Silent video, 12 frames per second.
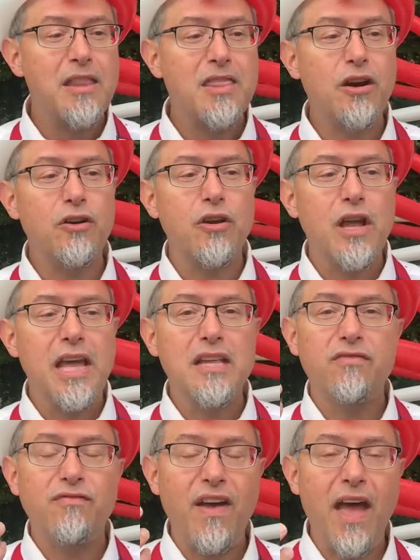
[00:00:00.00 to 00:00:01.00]
It's
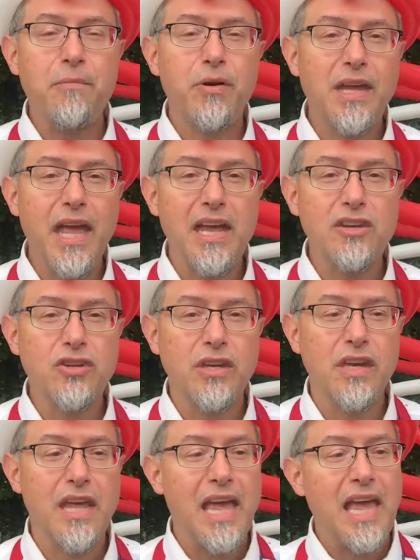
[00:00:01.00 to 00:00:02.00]

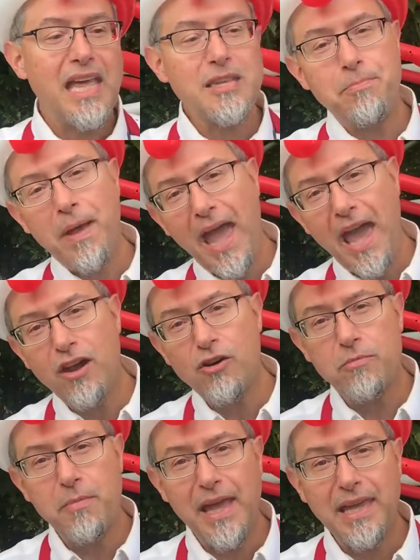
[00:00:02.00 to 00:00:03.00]
fabrication, it's
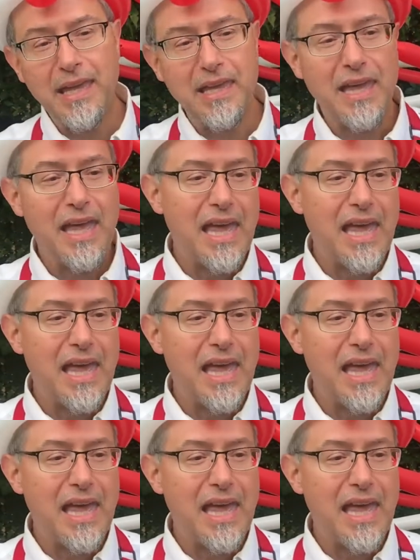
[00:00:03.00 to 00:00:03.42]
pattern making,